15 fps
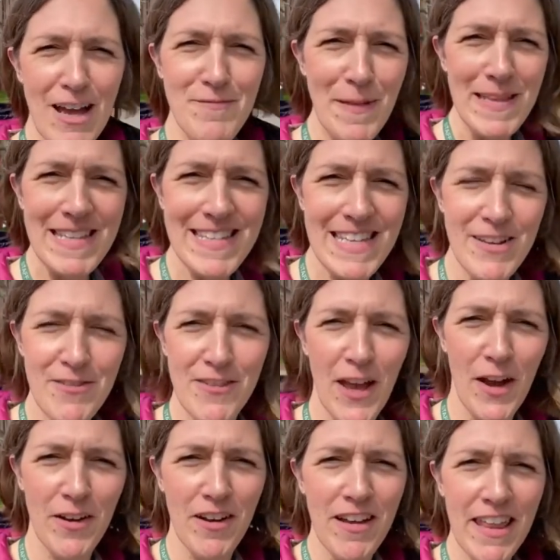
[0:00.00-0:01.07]
Been to see
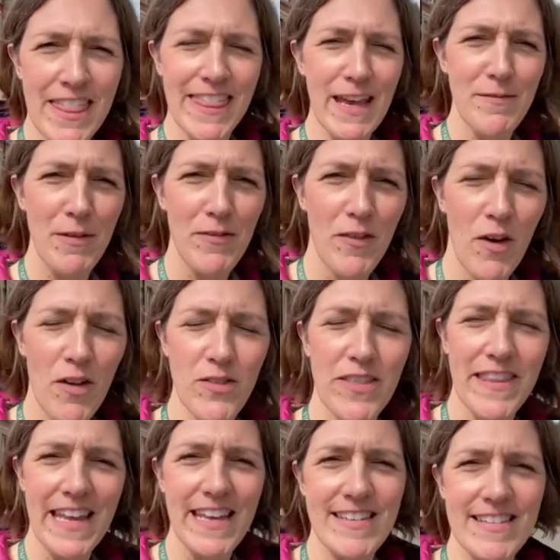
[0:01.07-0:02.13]
Fiona. I think we've got
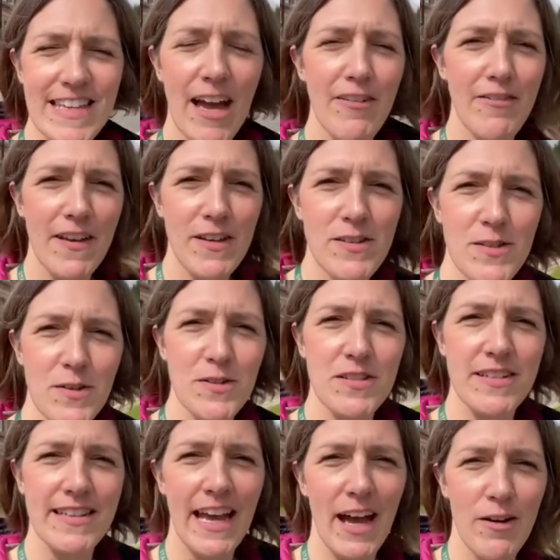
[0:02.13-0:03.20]
the staffing
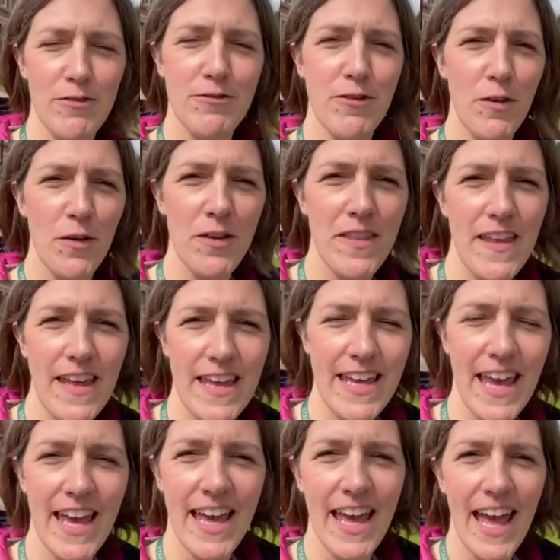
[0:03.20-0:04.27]
sorted now for the
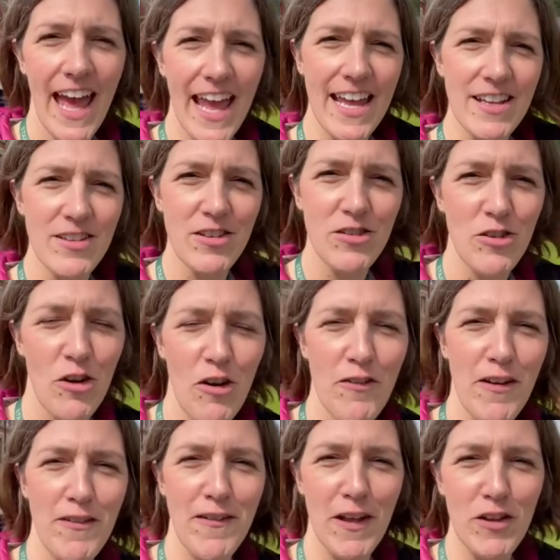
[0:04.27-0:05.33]
year eight
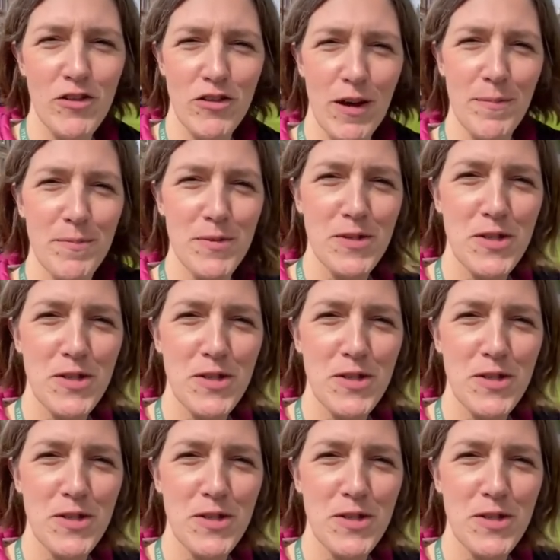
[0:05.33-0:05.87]
geography field trip